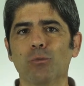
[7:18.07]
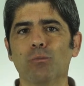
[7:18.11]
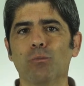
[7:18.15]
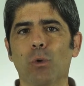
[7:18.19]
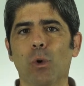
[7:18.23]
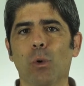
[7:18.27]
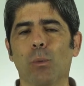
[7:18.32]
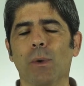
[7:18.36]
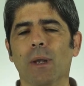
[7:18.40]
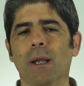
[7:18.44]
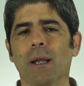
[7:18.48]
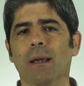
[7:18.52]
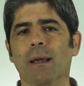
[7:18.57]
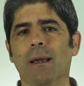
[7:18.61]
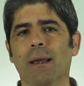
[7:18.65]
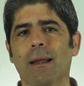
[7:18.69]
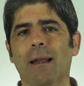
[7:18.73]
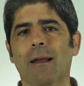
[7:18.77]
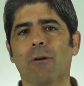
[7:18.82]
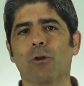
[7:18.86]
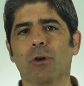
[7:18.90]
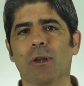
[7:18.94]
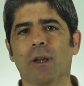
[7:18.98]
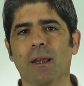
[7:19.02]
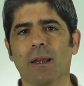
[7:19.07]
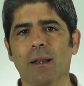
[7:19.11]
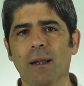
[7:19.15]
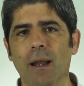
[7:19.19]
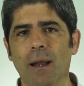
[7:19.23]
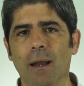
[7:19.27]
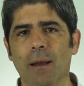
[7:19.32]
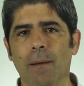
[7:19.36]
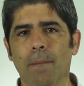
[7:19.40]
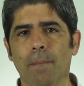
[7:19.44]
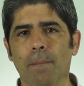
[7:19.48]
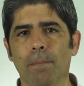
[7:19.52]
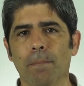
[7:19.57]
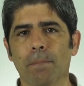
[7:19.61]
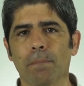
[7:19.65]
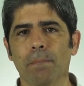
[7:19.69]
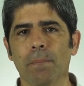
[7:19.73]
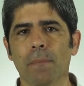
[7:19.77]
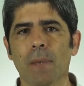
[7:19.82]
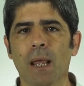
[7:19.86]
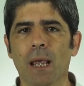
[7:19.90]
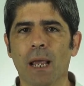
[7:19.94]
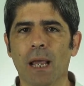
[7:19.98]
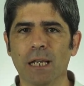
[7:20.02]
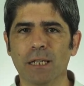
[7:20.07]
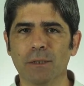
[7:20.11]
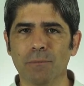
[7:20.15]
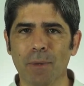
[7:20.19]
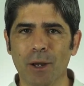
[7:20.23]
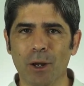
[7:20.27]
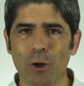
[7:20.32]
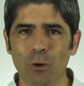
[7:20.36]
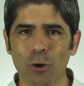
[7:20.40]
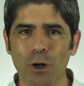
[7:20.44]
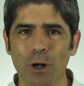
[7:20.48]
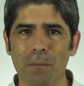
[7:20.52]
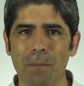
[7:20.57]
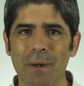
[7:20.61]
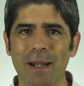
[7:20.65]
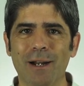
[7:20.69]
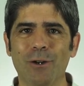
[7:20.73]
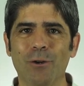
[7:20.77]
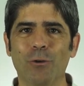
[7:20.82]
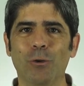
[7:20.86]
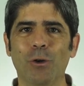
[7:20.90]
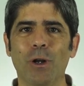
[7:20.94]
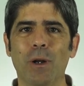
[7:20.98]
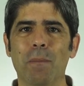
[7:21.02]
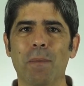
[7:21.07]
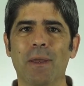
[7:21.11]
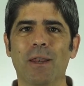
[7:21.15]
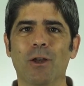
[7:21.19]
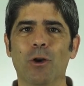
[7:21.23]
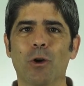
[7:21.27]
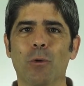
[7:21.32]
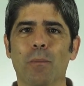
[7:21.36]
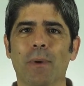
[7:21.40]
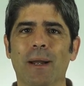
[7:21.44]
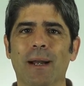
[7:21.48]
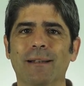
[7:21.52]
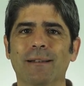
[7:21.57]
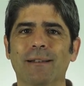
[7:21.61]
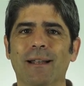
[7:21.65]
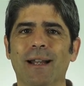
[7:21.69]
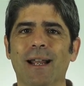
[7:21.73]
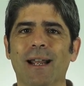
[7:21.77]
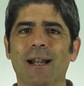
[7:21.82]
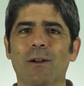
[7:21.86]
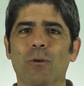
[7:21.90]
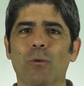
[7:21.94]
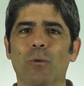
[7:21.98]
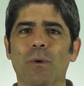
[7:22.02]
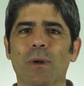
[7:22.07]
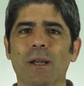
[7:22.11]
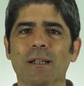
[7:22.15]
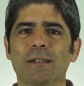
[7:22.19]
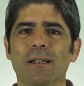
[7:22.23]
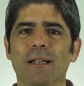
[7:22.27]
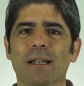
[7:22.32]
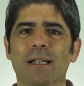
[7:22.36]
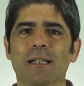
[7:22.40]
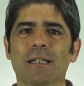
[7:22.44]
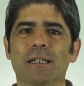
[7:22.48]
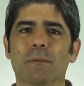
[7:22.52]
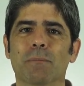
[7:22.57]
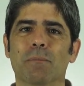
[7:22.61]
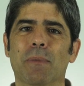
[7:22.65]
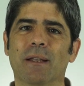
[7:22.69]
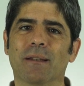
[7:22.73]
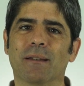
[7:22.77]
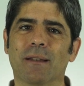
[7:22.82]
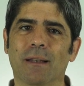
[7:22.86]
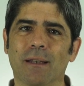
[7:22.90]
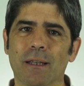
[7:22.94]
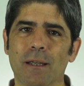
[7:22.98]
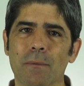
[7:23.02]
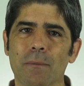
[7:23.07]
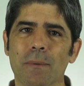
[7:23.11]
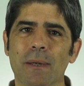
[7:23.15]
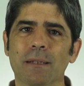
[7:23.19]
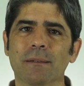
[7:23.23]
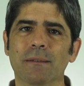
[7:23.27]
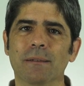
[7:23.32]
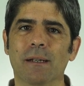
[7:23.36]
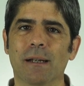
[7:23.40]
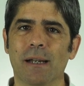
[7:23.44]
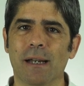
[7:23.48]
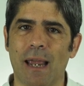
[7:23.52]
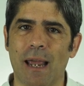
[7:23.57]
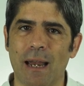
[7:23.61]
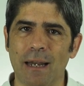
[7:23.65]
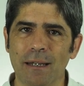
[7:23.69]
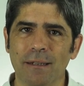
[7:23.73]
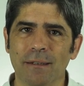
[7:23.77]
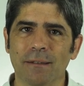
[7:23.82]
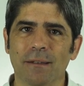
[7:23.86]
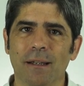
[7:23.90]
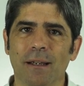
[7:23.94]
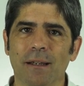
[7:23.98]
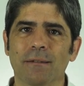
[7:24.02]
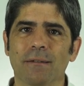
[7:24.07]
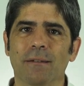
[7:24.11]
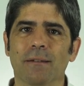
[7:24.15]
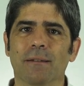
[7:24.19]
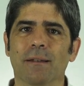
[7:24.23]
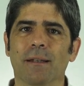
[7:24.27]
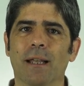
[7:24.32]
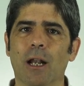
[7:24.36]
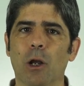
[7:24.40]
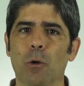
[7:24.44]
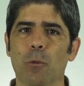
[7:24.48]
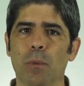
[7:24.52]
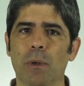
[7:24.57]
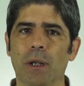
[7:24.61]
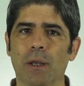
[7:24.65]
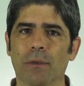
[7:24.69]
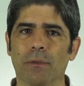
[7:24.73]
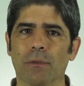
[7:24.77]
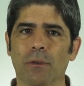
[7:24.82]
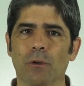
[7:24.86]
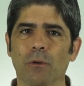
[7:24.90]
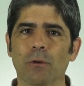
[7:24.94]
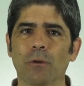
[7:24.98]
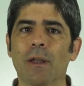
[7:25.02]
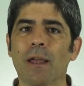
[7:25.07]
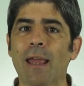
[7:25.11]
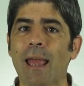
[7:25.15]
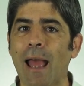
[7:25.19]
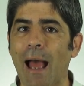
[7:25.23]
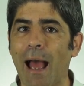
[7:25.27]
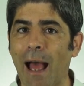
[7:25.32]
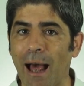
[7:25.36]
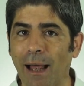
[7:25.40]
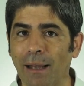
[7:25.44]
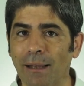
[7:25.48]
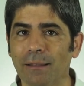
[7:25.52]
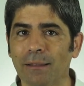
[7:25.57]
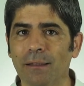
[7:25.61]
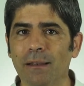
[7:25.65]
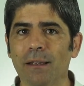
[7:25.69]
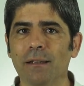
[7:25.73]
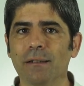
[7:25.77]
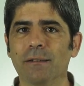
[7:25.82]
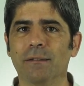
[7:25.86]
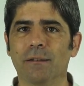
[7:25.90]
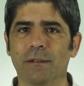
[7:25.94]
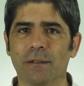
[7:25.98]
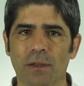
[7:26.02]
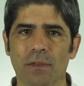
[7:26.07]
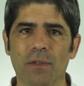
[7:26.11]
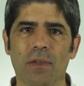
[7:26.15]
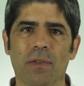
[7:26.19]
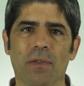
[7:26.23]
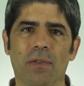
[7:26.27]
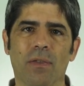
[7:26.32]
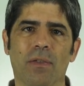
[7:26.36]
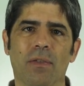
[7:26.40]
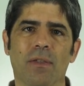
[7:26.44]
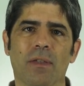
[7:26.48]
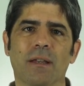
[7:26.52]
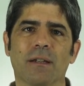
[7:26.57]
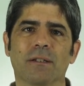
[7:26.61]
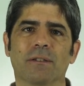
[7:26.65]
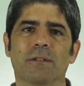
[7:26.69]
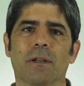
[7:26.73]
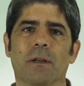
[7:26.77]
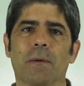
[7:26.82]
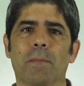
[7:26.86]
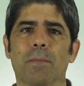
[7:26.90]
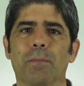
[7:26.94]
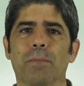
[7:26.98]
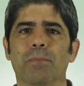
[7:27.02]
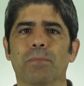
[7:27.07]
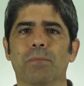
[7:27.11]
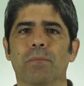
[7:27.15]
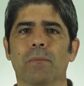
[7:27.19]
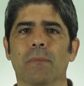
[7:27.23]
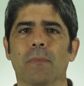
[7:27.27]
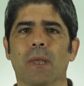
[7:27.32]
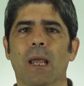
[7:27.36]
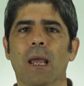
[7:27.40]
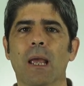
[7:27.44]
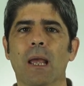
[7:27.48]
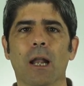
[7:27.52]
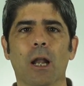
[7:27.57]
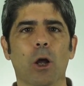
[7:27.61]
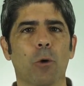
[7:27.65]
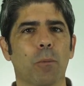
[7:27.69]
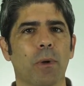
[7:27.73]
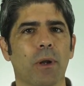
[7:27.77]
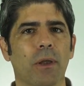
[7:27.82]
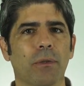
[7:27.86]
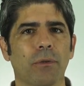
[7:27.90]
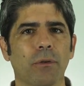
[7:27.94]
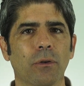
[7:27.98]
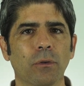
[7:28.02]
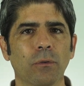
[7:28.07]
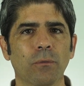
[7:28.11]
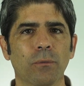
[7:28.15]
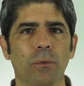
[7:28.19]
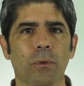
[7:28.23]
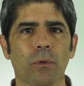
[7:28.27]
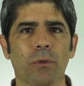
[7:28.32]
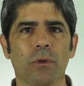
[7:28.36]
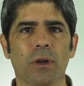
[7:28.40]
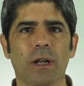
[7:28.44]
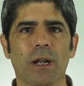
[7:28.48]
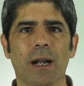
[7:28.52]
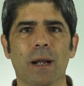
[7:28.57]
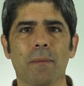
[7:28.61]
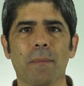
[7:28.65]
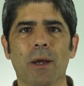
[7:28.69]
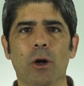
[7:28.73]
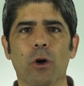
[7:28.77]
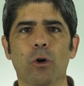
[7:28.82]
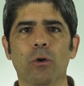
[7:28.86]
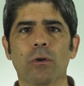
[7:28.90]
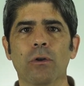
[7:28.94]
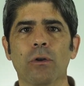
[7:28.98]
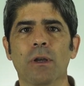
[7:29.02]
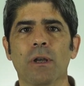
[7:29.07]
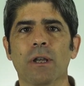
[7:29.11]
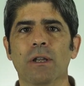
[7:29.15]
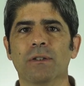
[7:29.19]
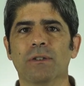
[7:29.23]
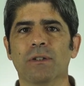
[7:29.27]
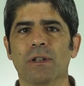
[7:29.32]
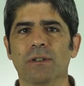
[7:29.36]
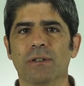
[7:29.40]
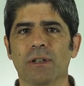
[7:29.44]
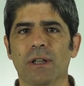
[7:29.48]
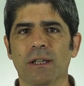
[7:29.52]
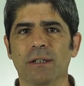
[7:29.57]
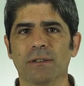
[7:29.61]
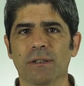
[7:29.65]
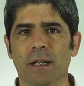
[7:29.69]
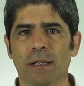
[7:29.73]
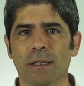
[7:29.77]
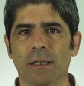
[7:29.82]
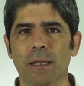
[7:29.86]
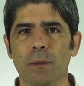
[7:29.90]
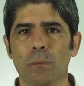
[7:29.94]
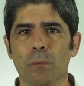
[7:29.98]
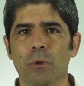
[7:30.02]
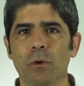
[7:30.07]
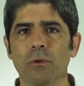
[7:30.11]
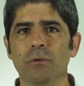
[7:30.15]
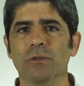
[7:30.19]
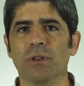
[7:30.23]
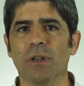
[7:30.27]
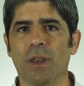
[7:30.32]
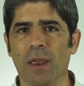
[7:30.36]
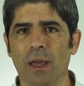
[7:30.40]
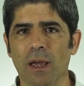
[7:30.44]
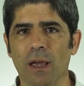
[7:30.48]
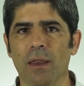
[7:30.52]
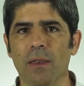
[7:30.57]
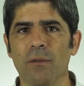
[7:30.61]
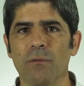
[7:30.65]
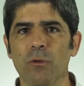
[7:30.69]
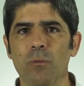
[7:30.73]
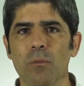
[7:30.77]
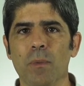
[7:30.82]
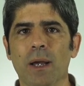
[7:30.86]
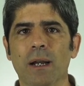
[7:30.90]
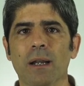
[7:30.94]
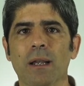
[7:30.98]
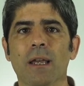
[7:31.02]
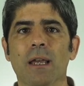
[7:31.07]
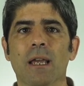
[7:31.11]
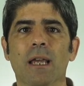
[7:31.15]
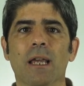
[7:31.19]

It is best to talk to your doctor to get a realistic expectation of the operation before deciding. The operation will work best if you are active, stop smoking, and are at a healthy weight.